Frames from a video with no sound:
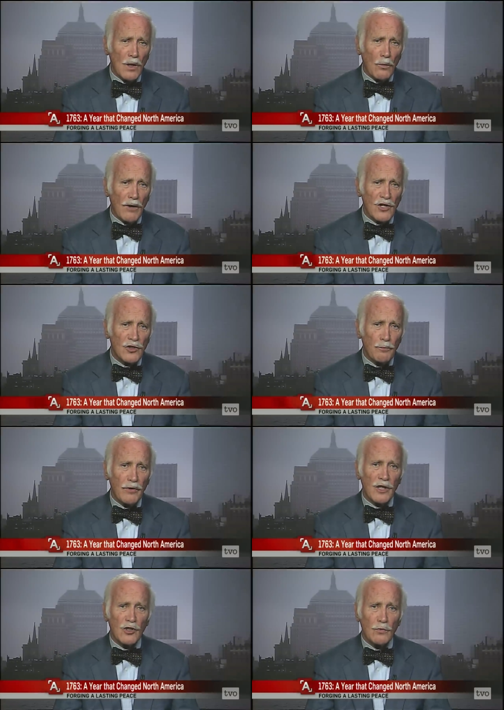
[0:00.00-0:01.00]
whereas the
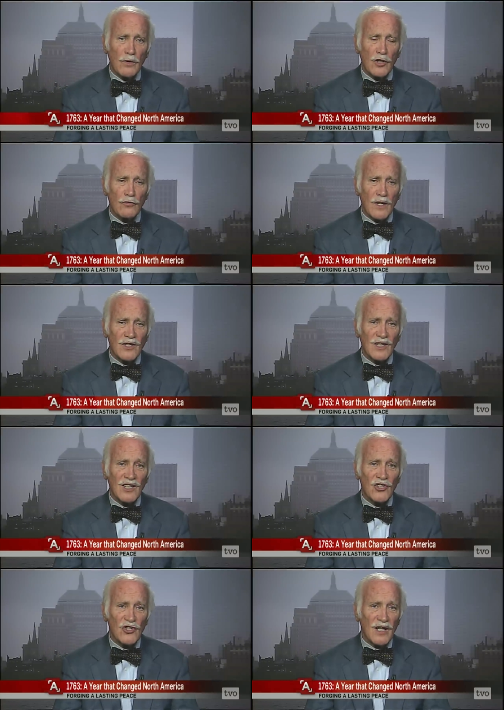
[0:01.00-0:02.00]
British were interested
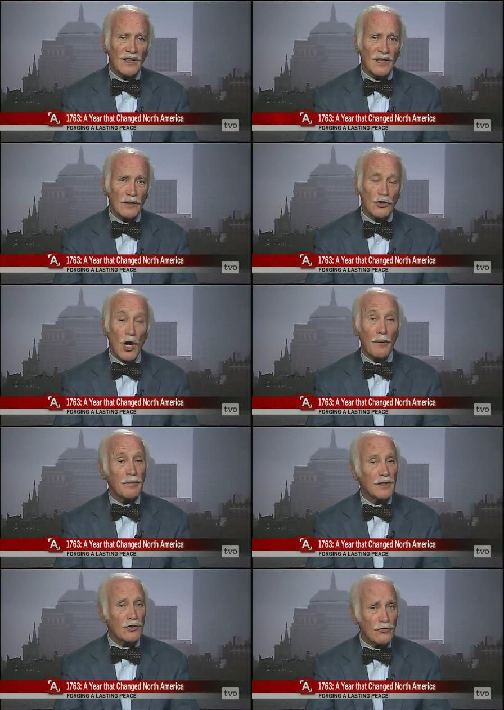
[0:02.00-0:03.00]
in settling,
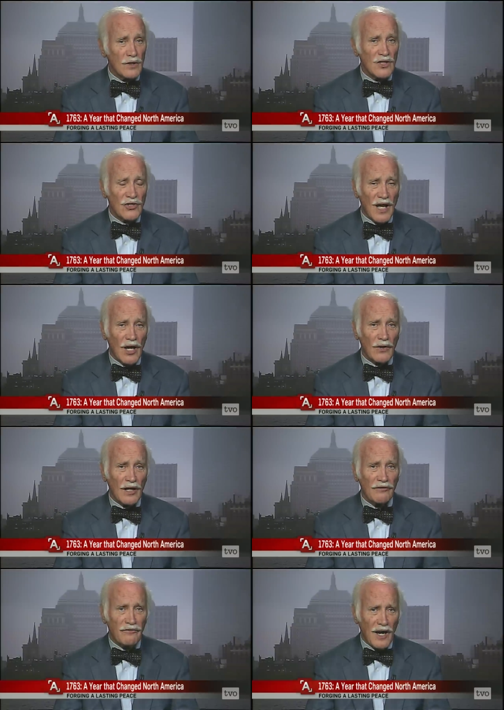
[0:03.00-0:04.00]
chopping the trees down,
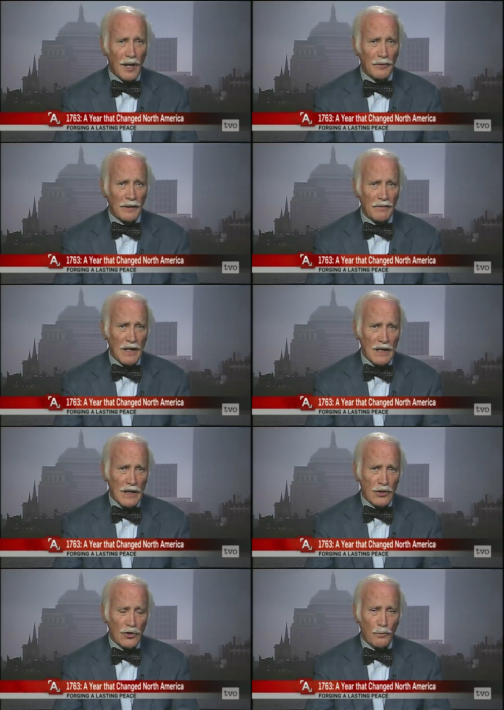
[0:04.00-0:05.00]
and farming.
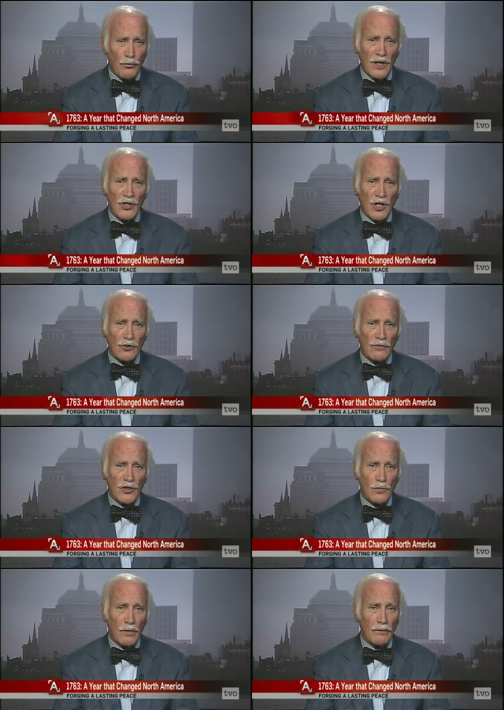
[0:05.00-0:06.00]
So British
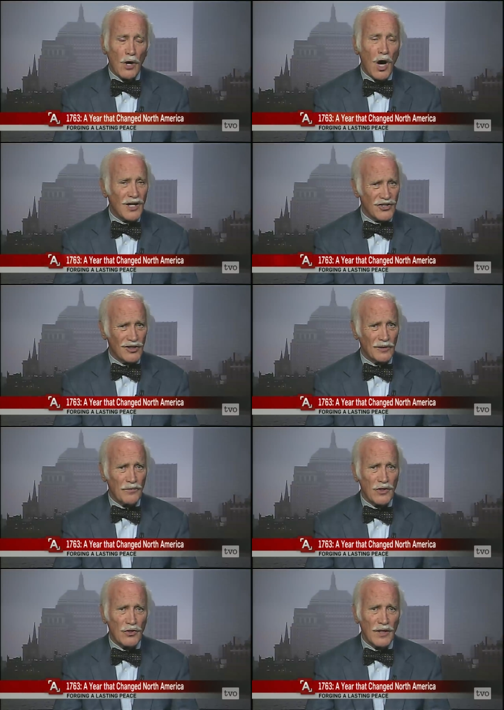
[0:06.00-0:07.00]
interests were hostile
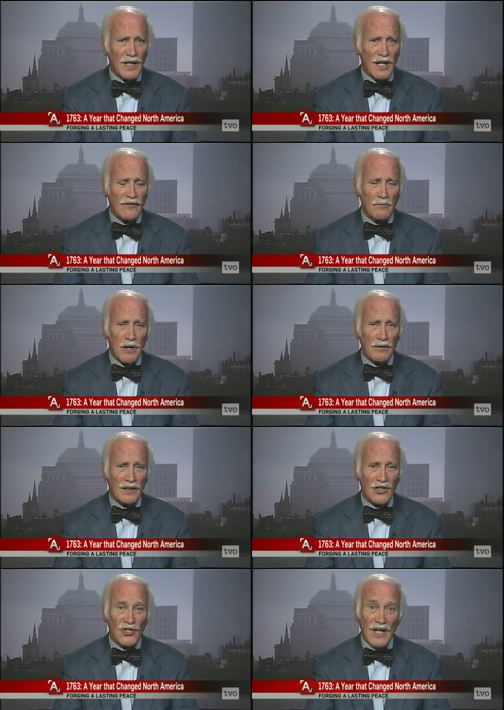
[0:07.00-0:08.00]
to the Native
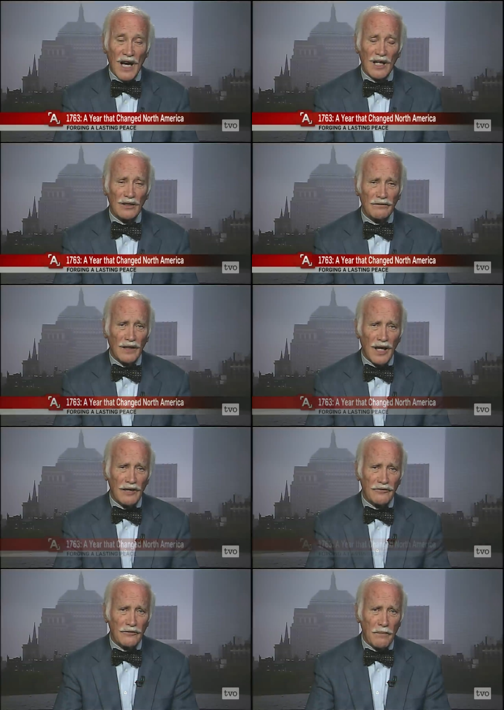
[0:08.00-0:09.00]
American style of life.